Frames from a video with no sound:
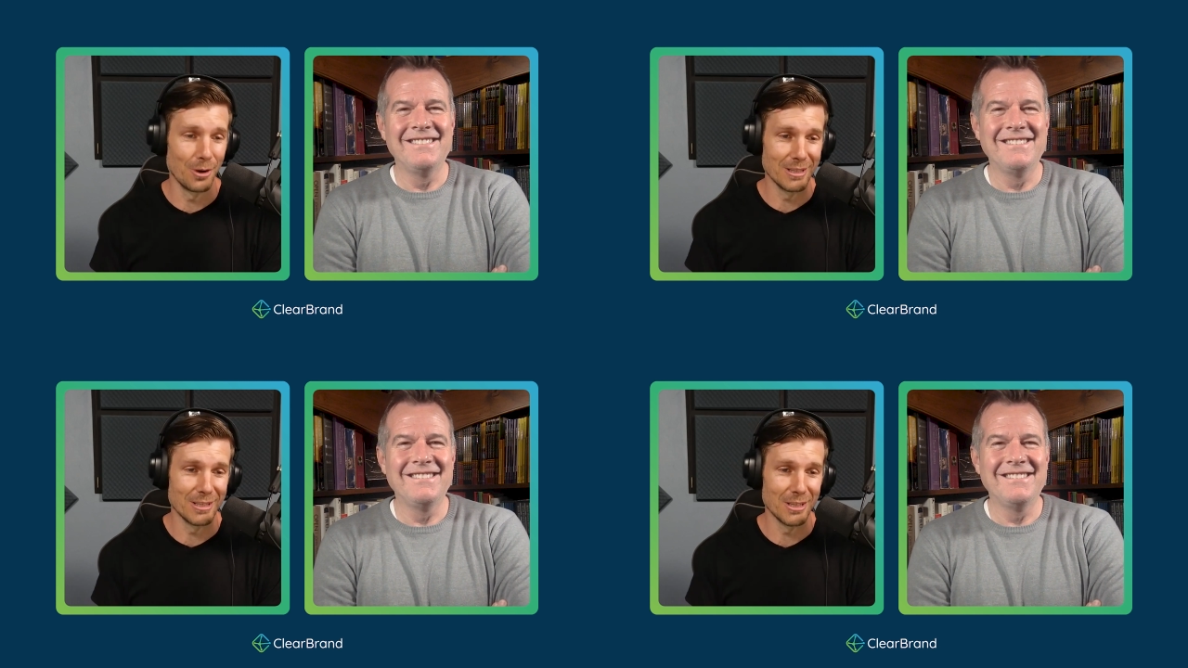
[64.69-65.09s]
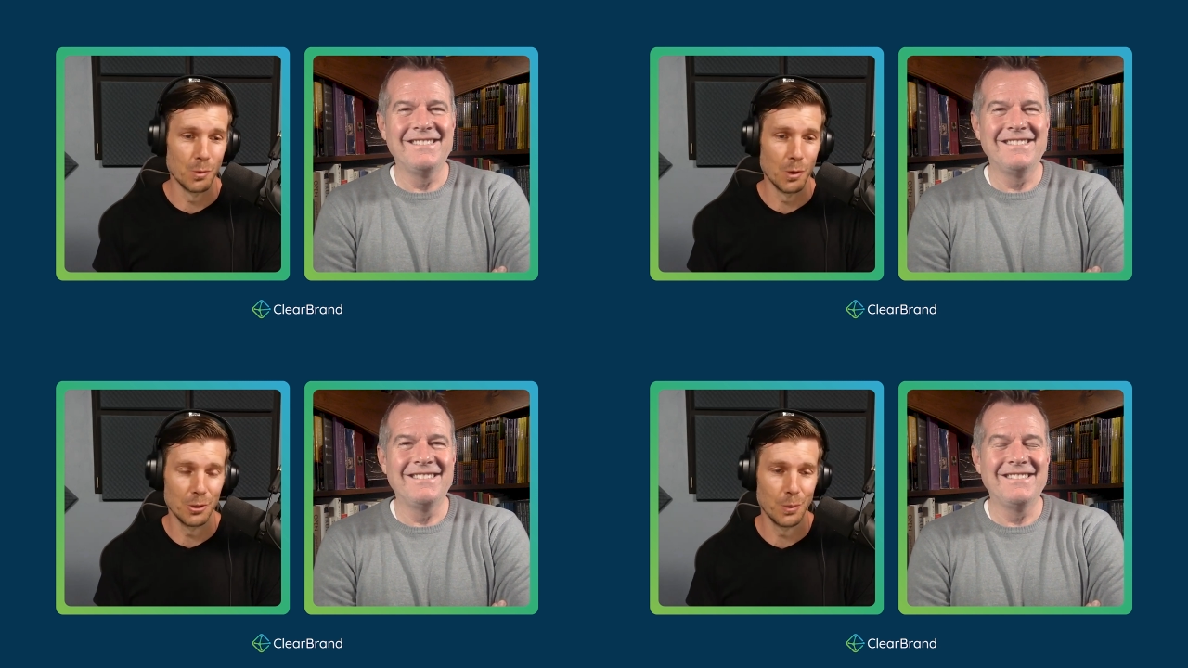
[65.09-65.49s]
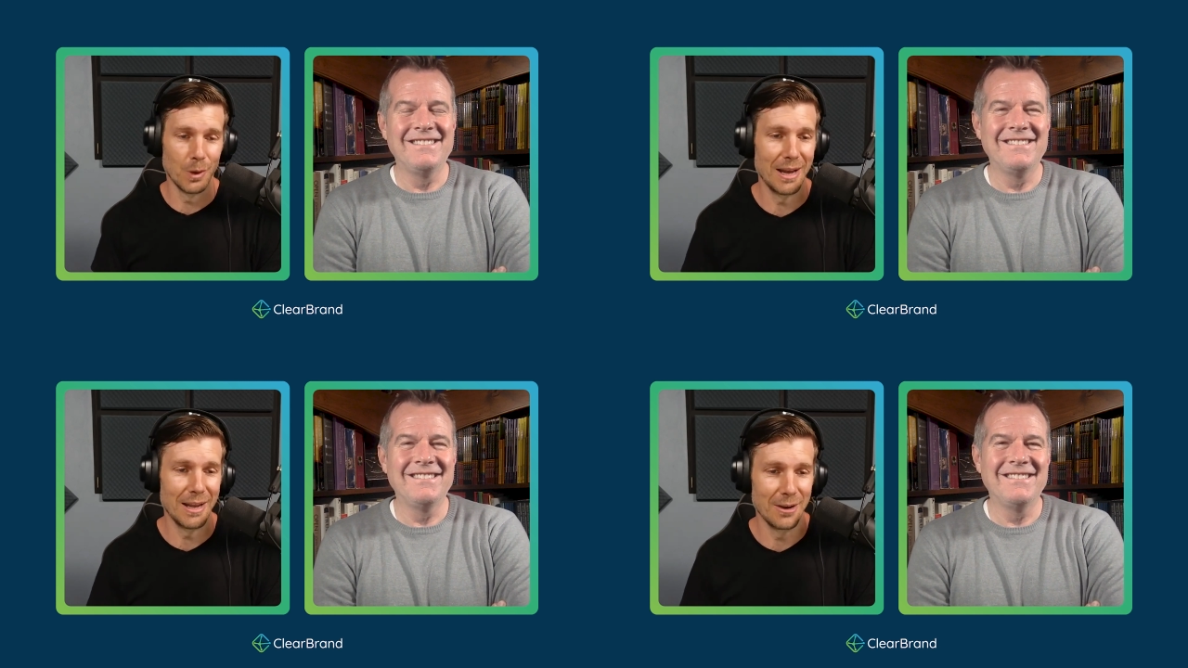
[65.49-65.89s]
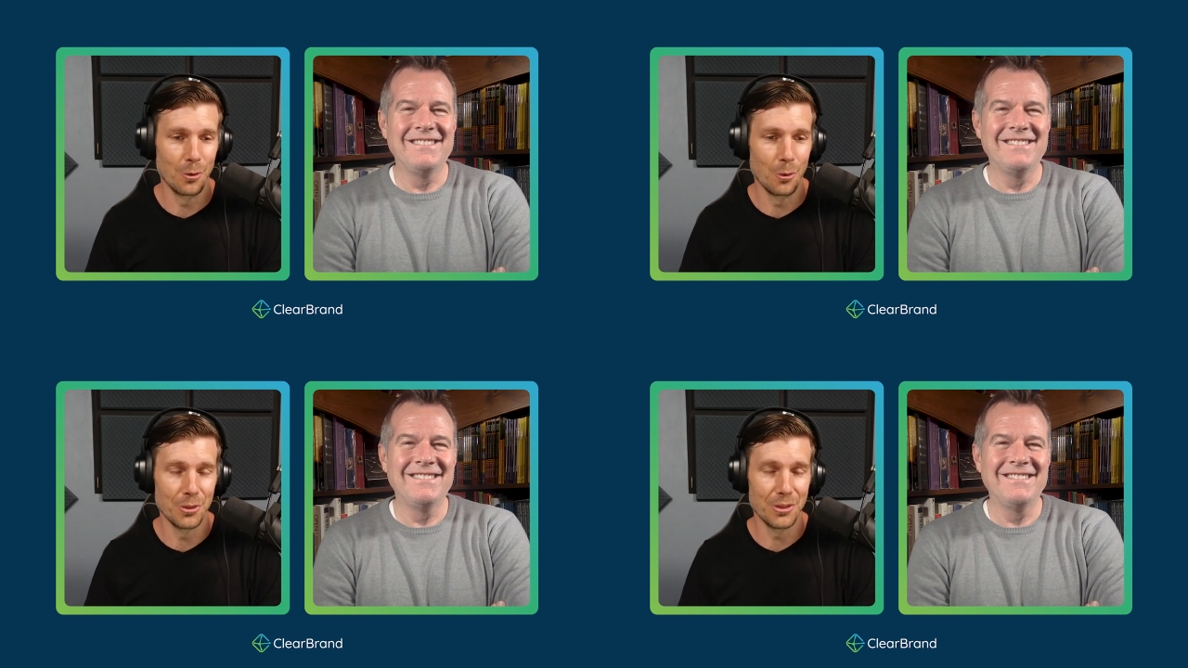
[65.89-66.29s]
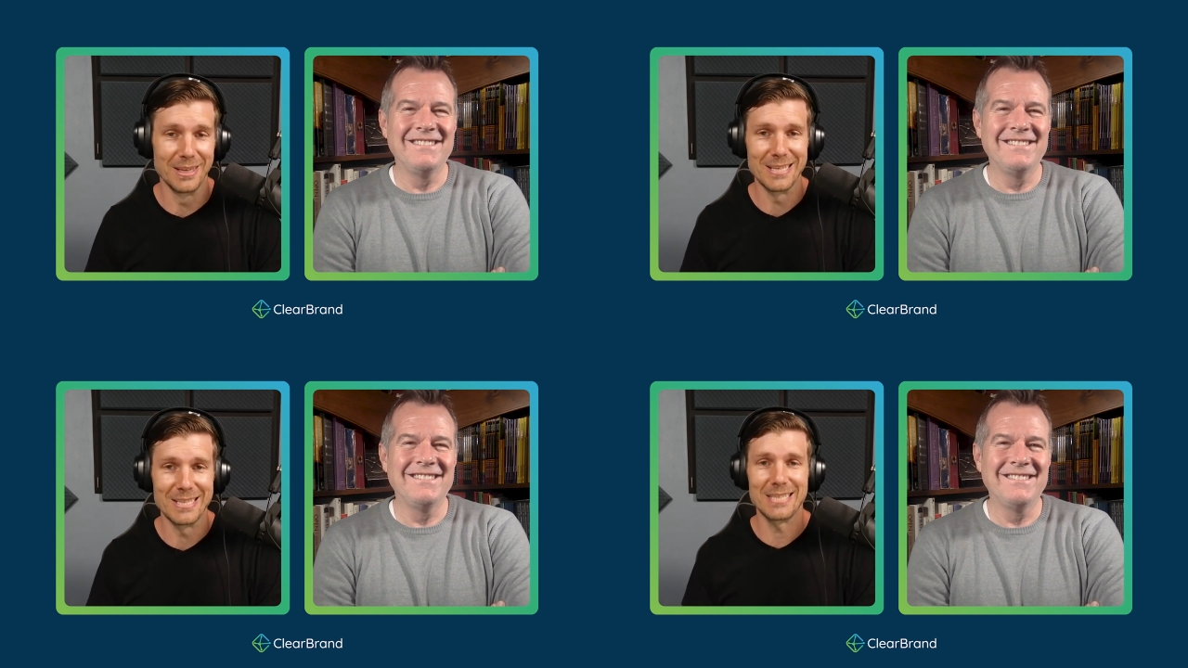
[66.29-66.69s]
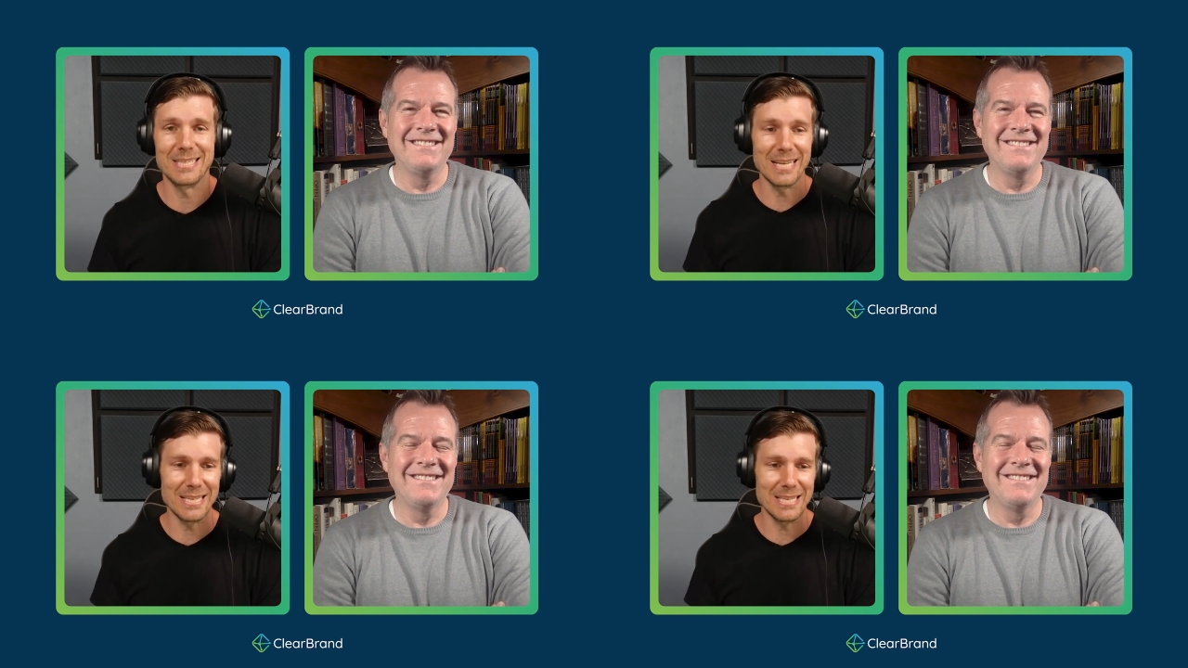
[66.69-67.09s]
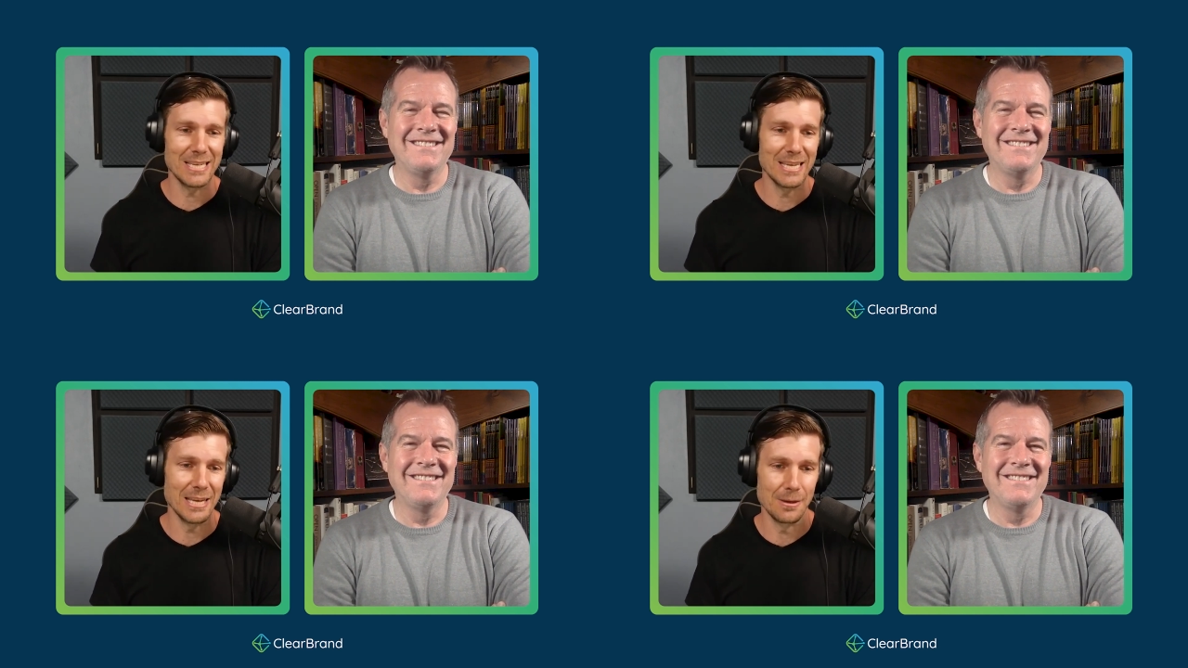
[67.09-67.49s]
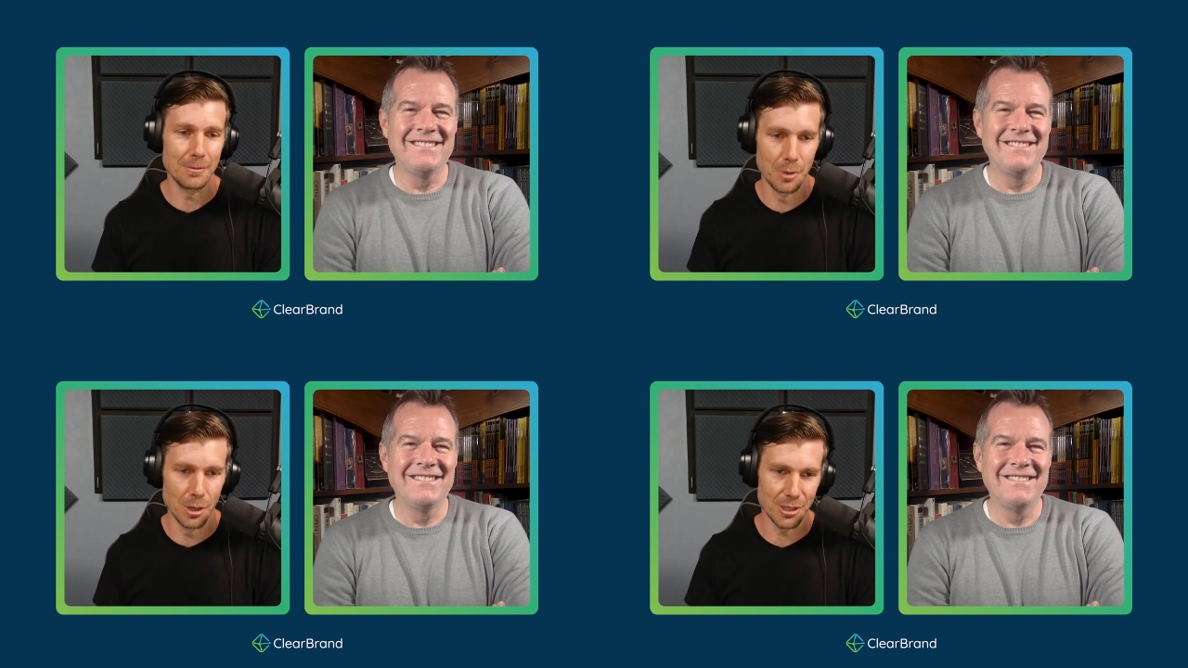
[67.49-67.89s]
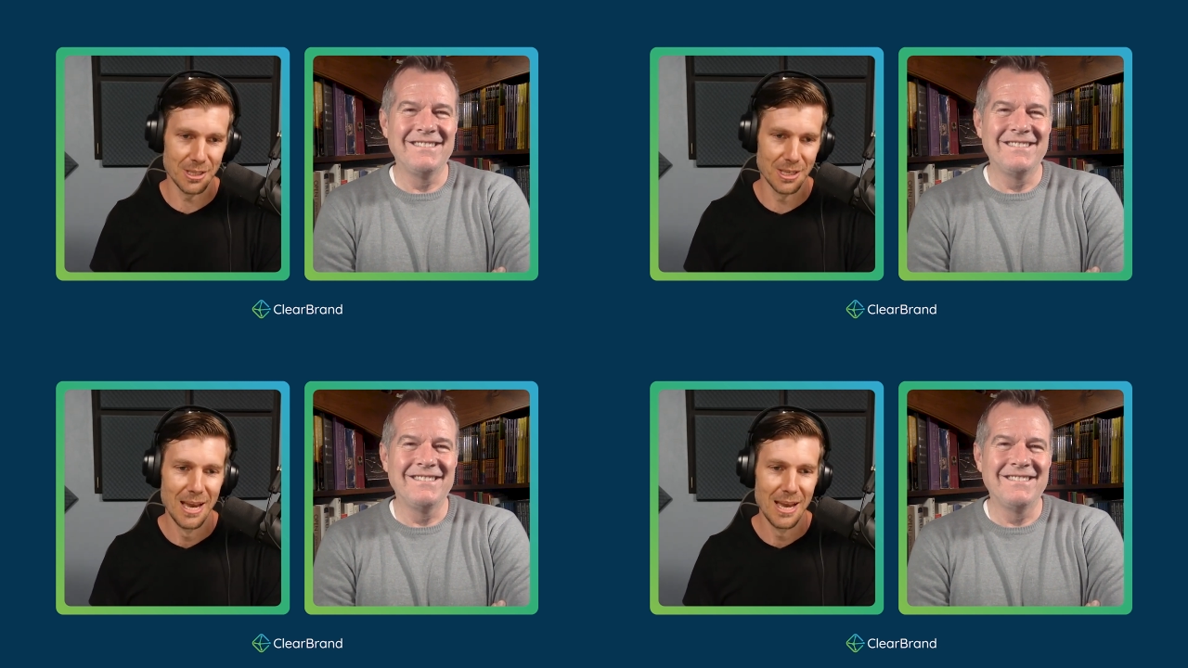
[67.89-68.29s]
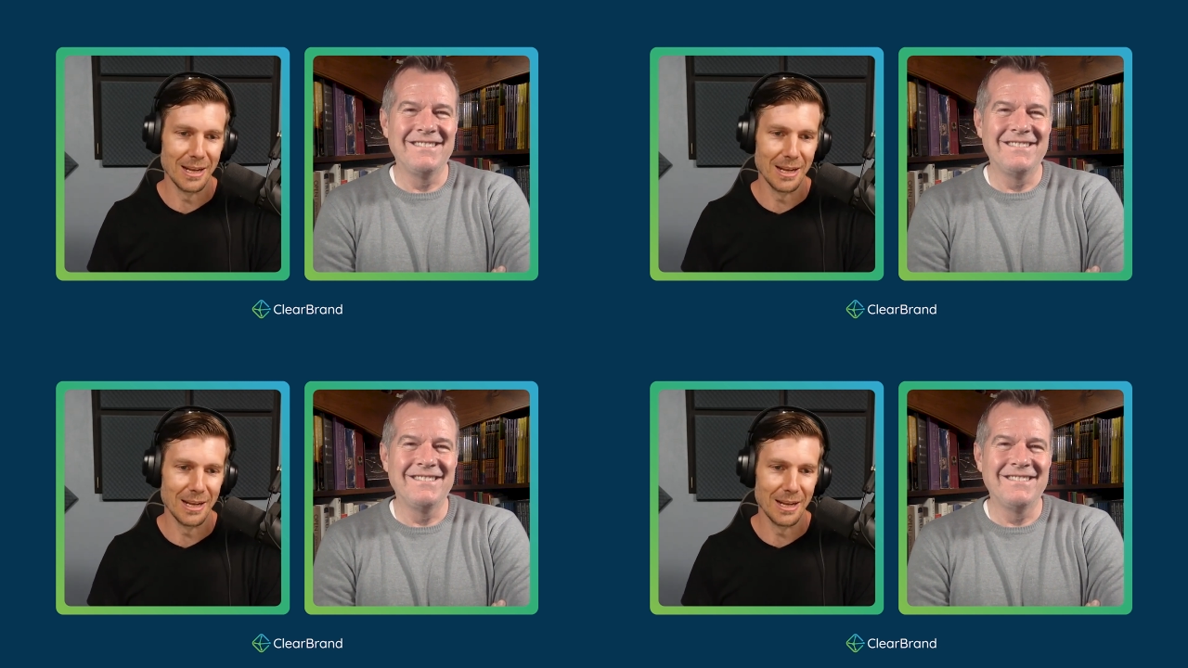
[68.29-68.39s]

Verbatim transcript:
Speaker 1: audiences worldwide and authored 16 books,